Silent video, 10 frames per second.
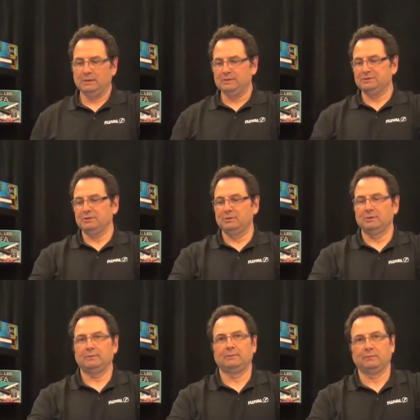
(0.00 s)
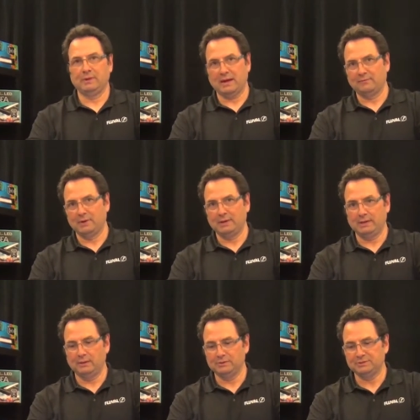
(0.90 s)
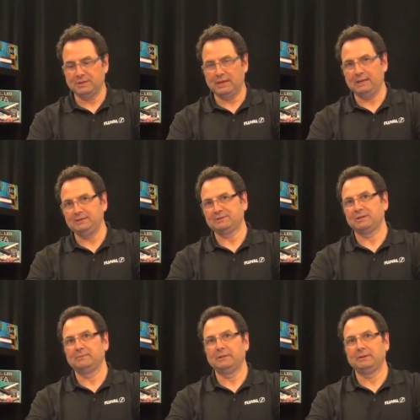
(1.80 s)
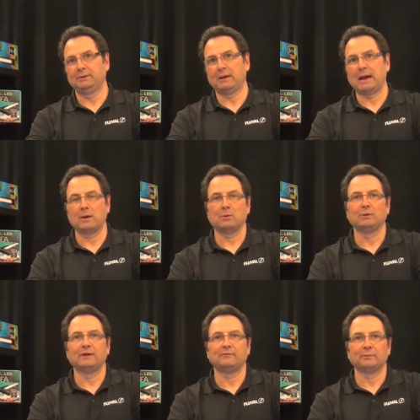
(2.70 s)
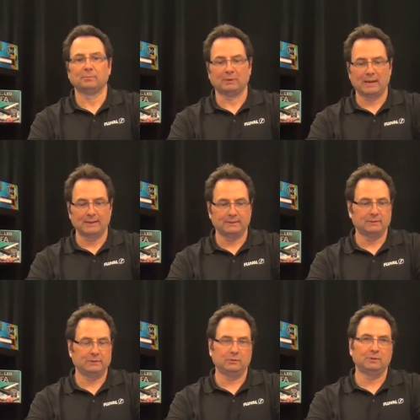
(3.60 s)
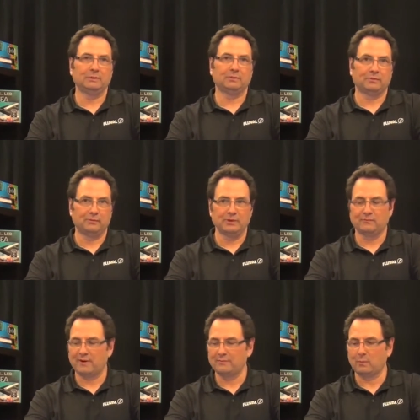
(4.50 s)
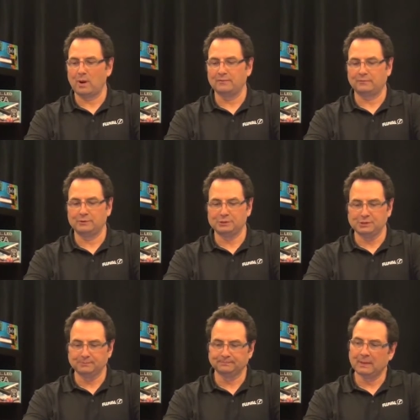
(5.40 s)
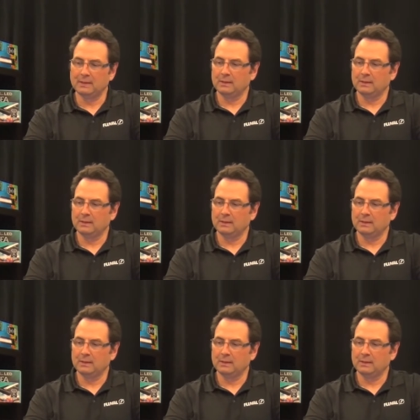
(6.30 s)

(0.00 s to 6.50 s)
This unit we have right here is the 80 centimeter Aqualife Plant unit, the 35 watt version.